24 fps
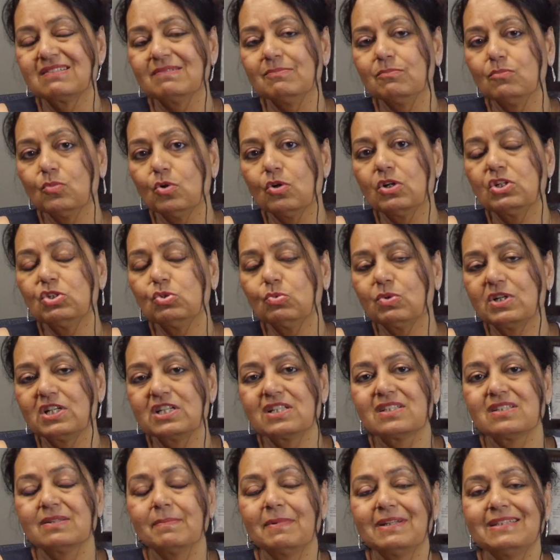more
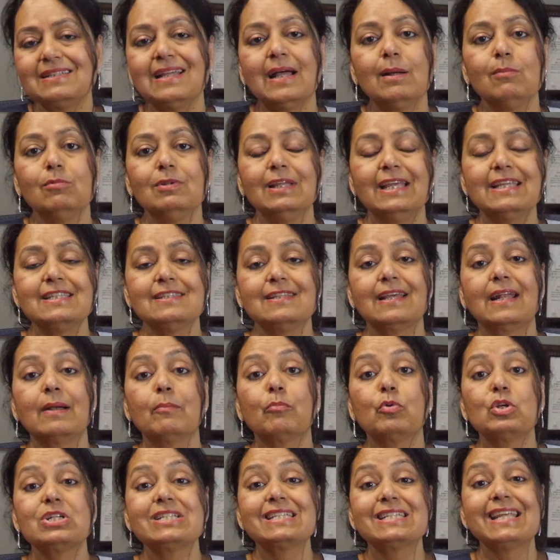towards the metabolites that
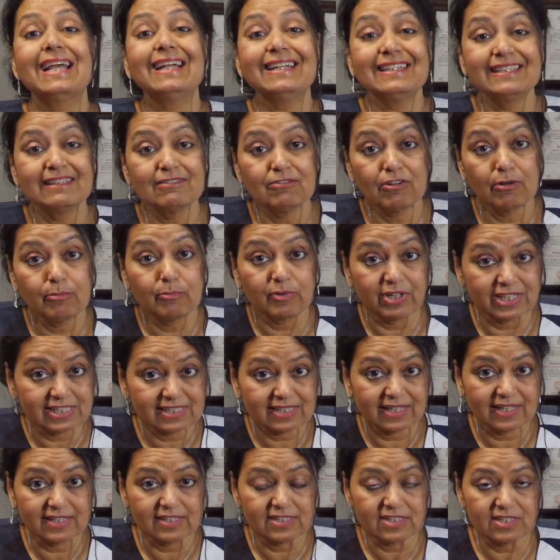are protective of breast
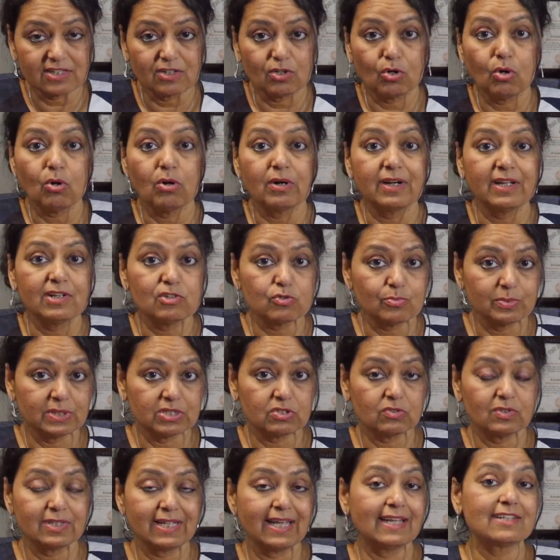cancer or
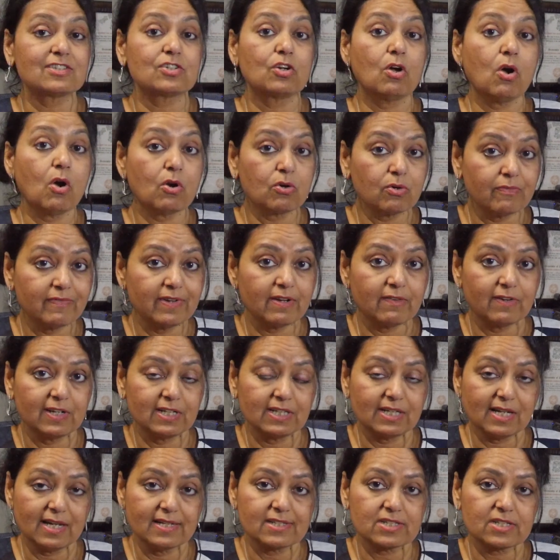endometrial cancer or
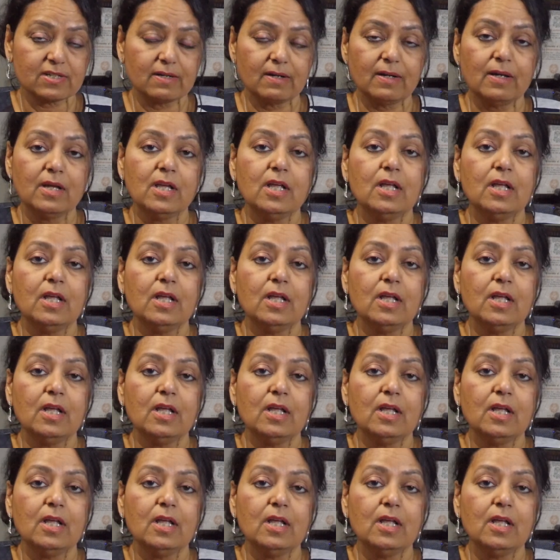ovarian cancer.